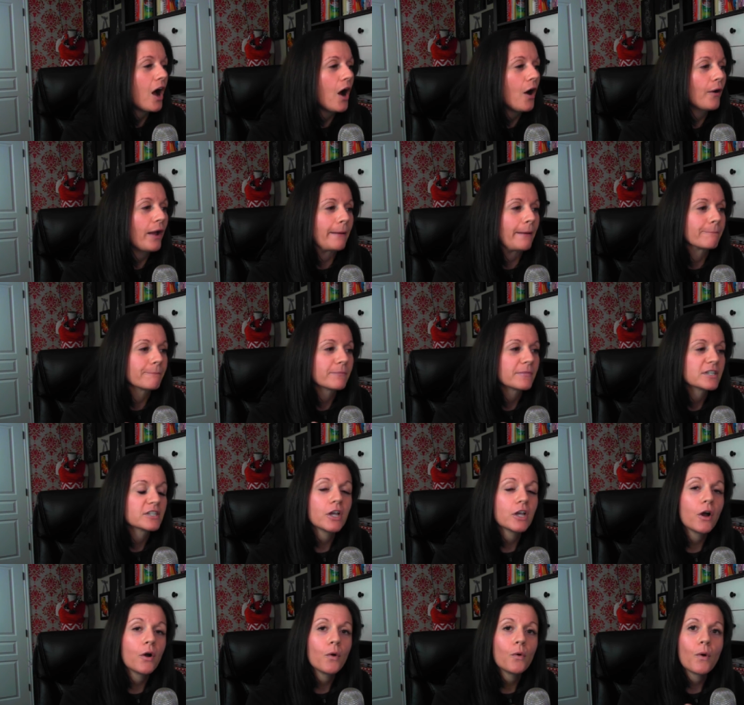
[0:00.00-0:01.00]
Okay,
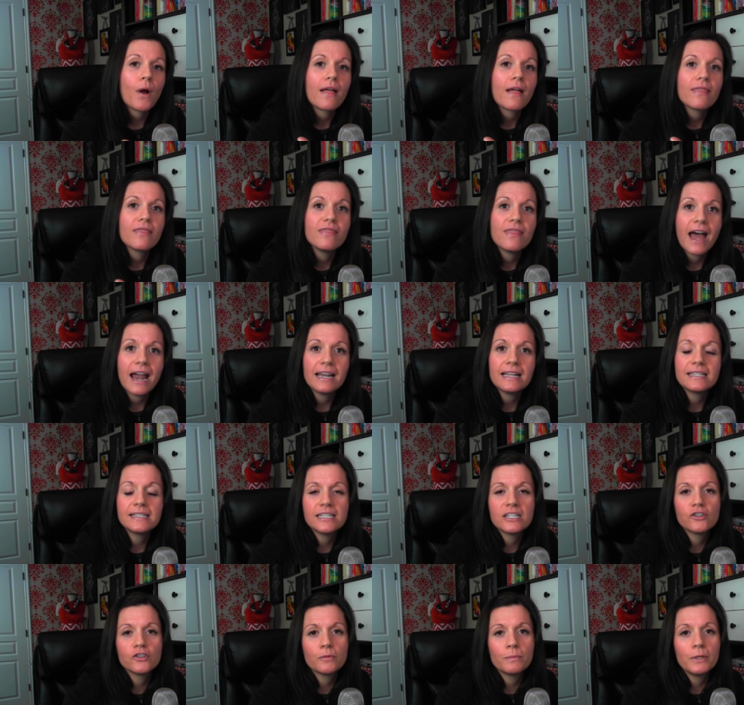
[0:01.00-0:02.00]
so that is
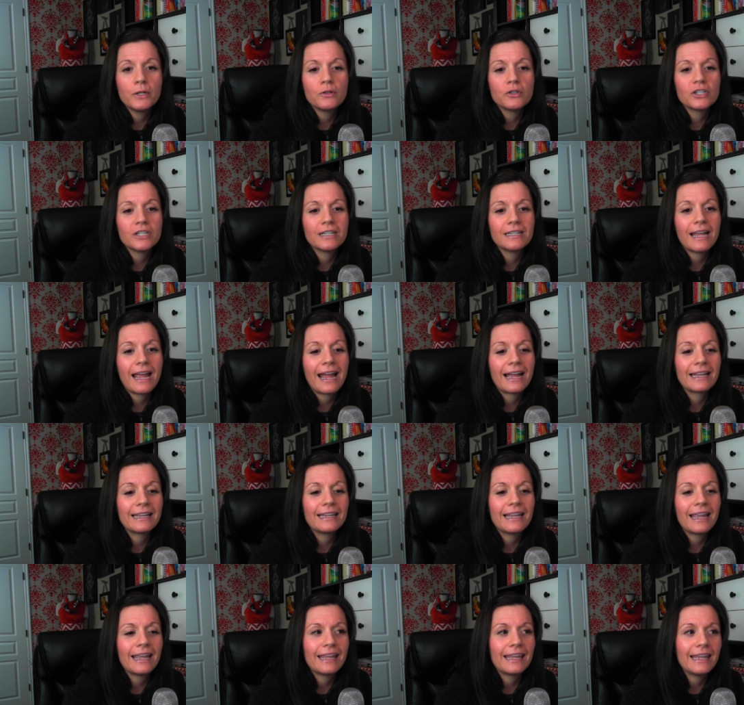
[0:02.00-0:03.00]
distribution.
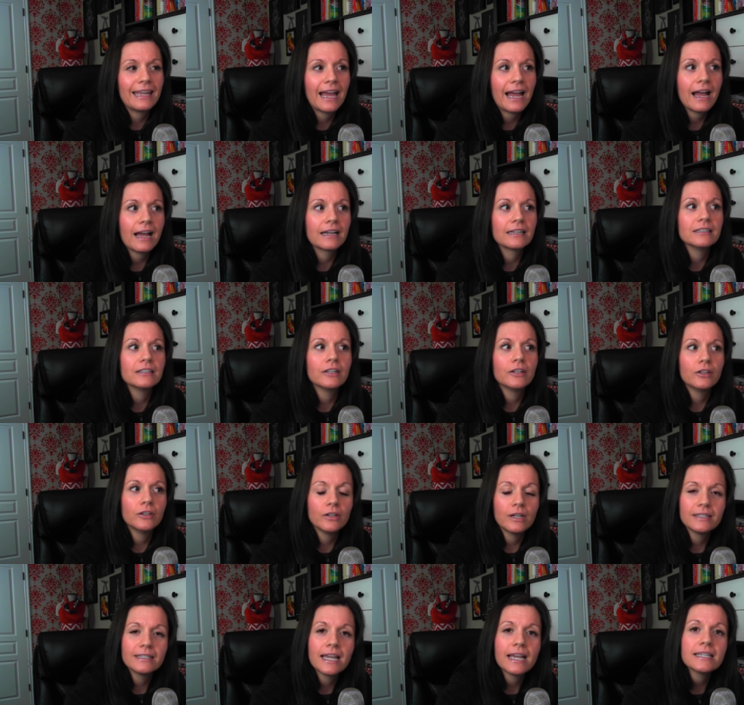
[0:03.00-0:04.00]
And yeah,
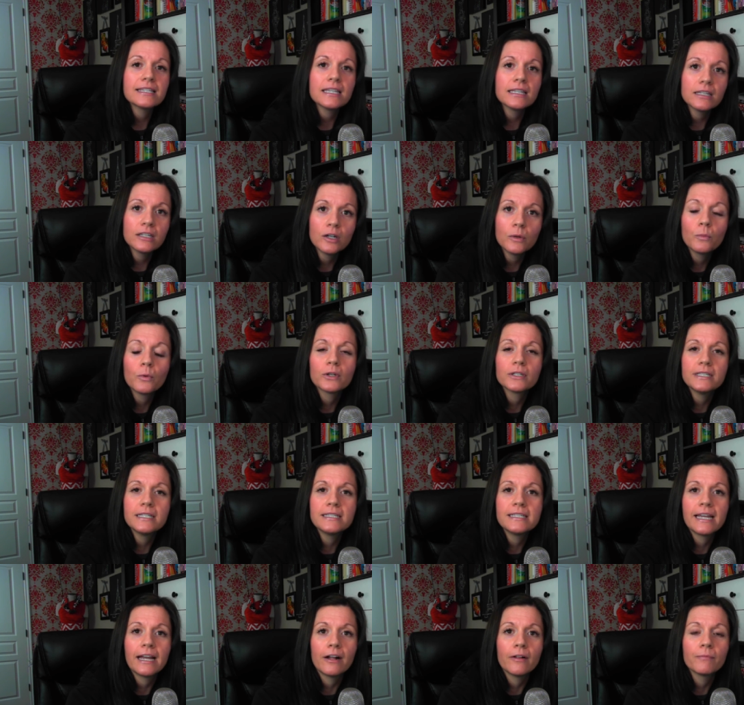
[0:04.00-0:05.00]
it takes a little more
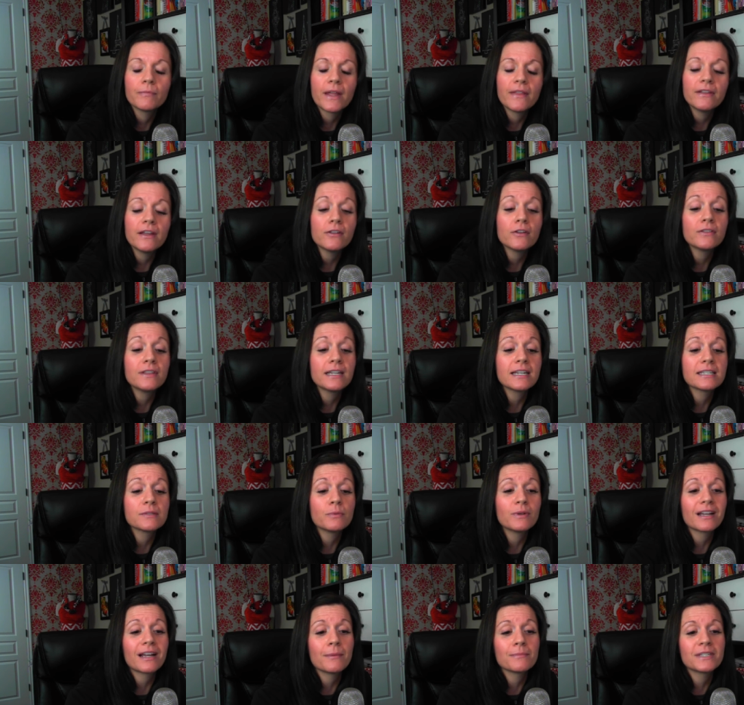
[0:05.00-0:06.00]
detail. And the other thing is,
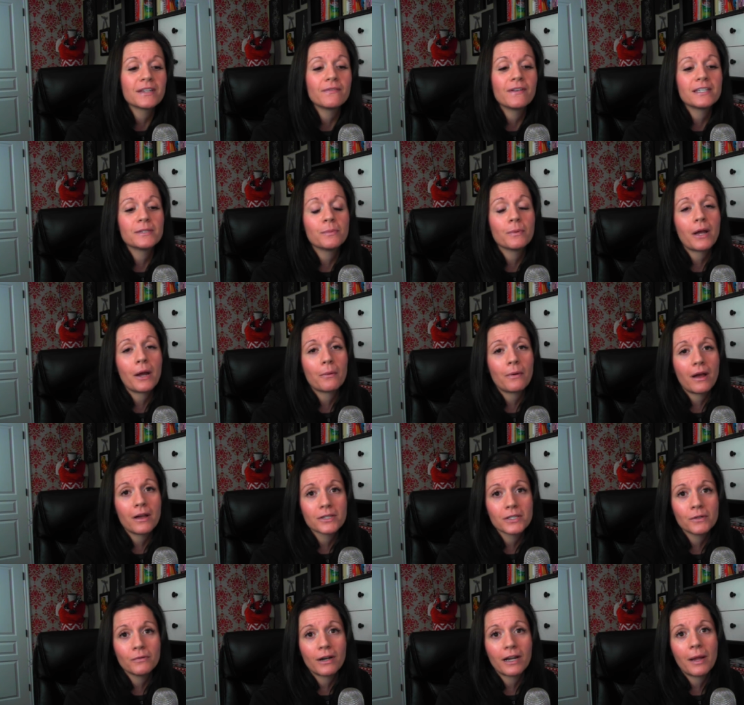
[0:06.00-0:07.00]
when it comes to Facebook, I would
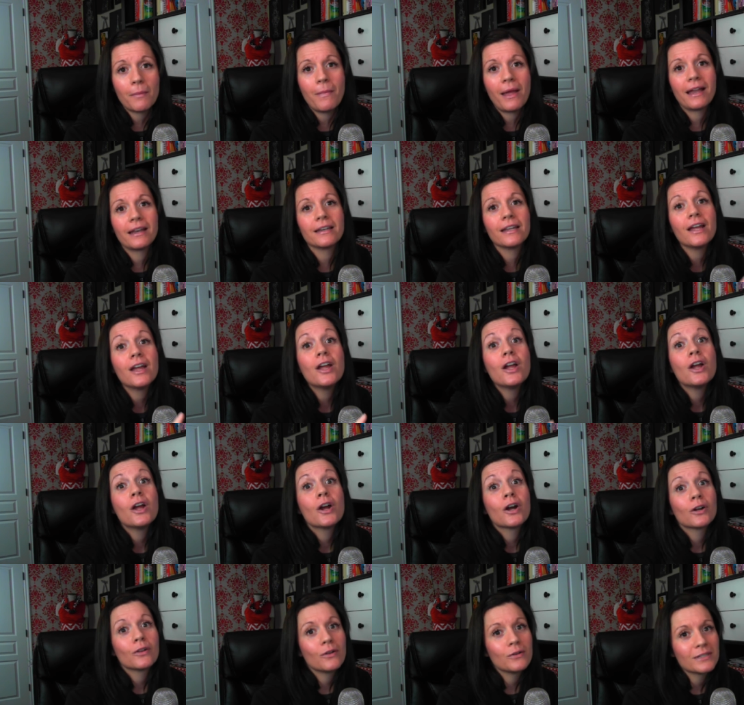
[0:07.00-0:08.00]
also recommend
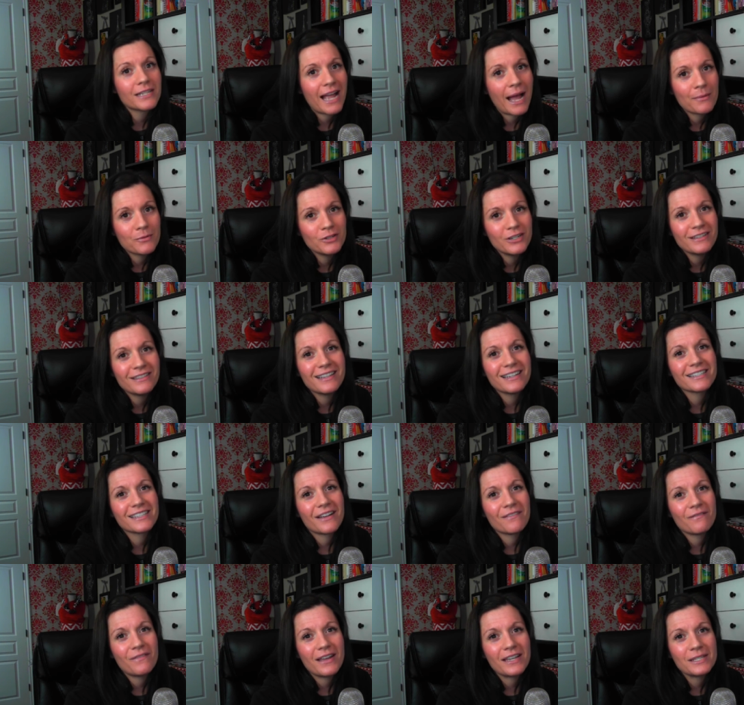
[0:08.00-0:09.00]
closed captioning things
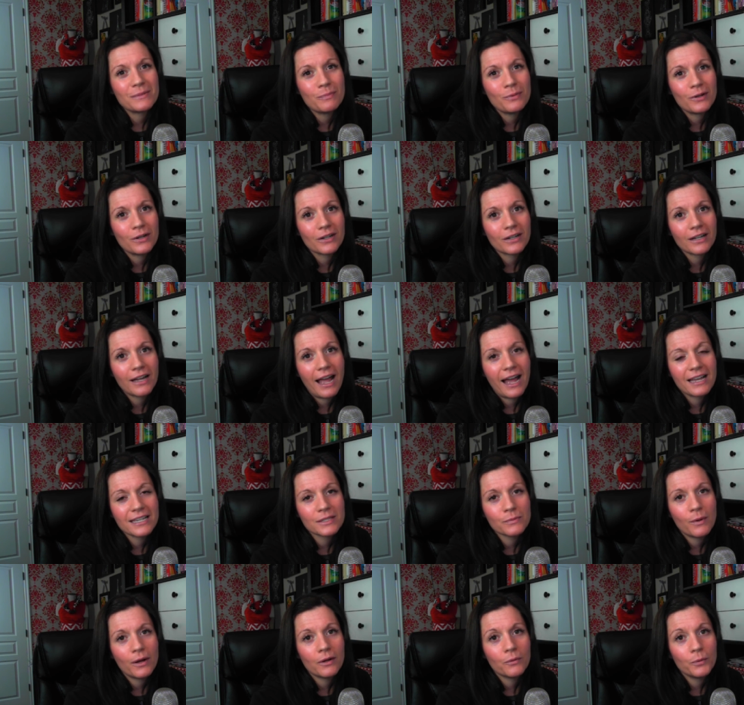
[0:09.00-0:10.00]
on Facebook
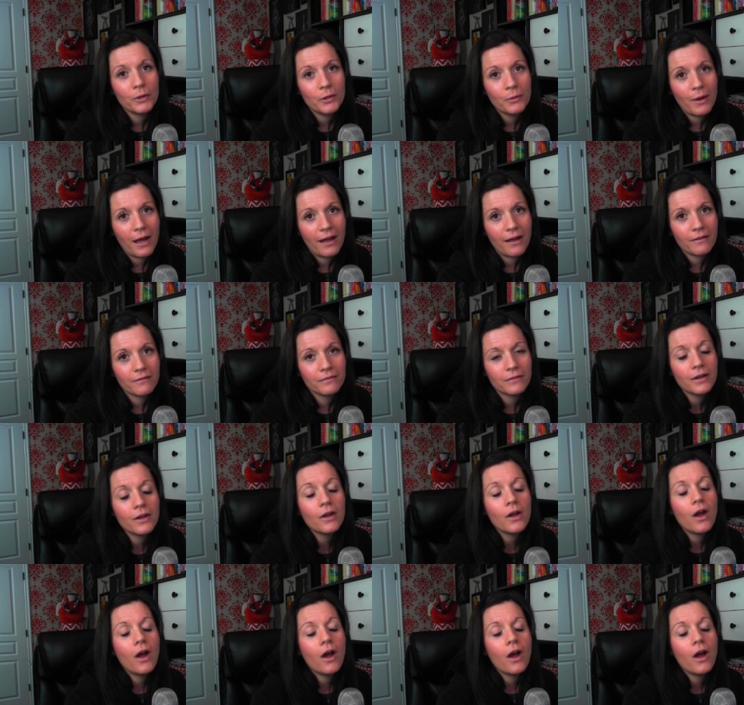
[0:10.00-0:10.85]
as well when you have